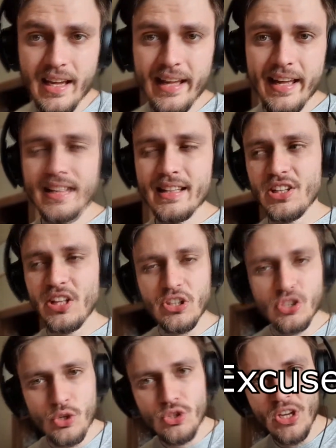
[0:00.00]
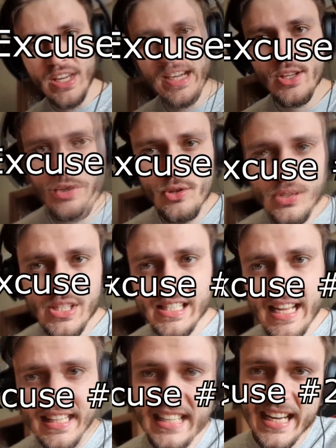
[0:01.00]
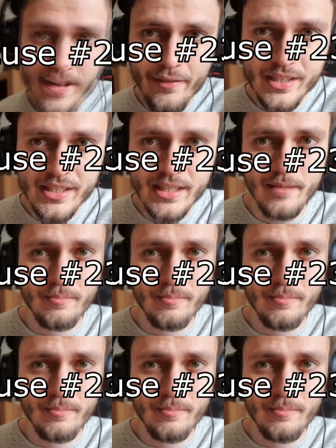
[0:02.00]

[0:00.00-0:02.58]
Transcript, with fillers: And the excuse I'm gonna use is I didn't have a steam.